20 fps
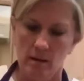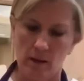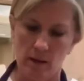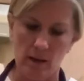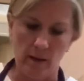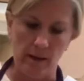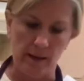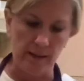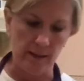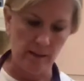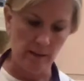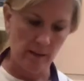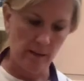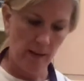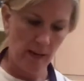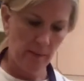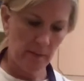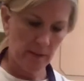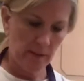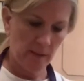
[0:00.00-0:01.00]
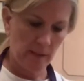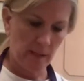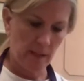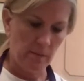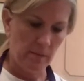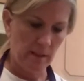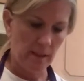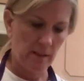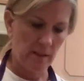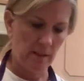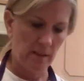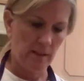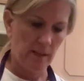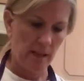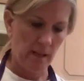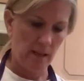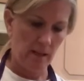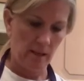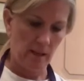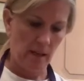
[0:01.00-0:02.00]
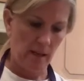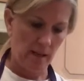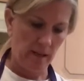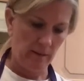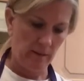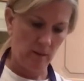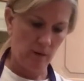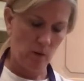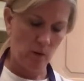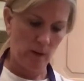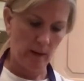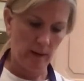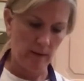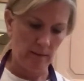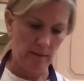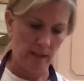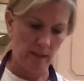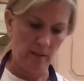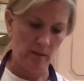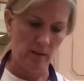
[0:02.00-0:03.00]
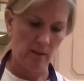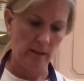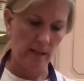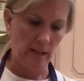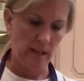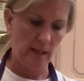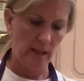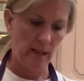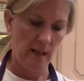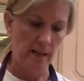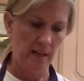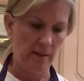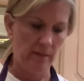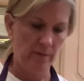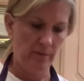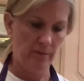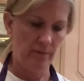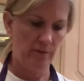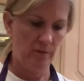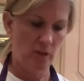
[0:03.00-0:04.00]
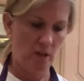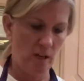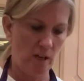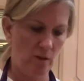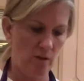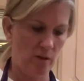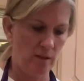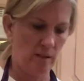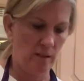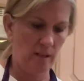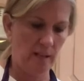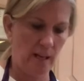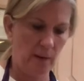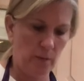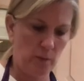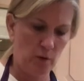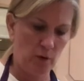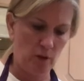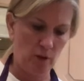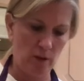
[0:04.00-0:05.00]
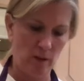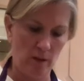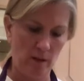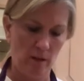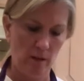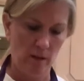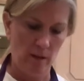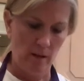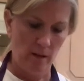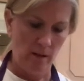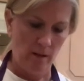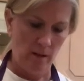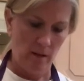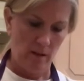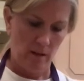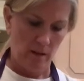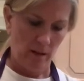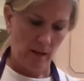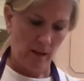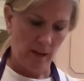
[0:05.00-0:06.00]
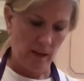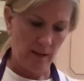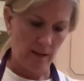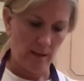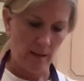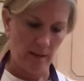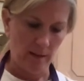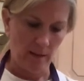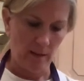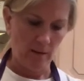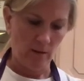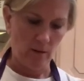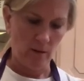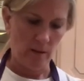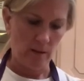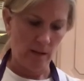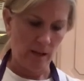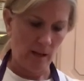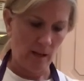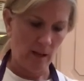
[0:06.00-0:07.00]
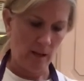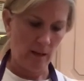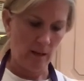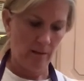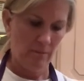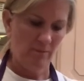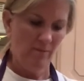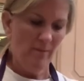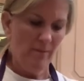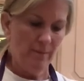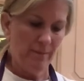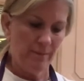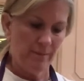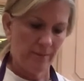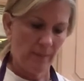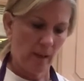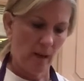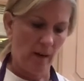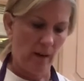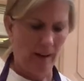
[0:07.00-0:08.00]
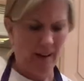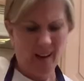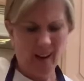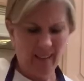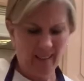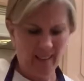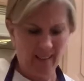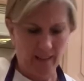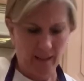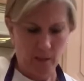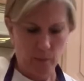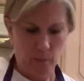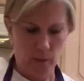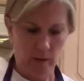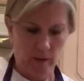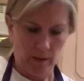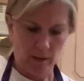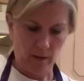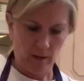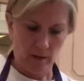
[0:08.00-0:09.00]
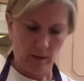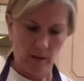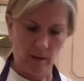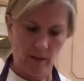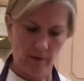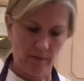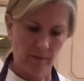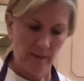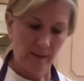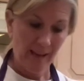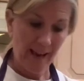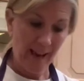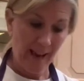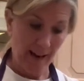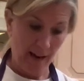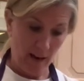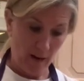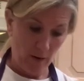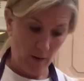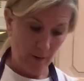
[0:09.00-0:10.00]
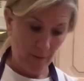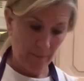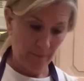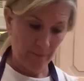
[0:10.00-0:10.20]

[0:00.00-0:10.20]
All right, so then I'm just going to mix this in kind of quickly so that it kind of changes the temperature and doesn't cook the egg. All right, I think that's probably good enough. Now,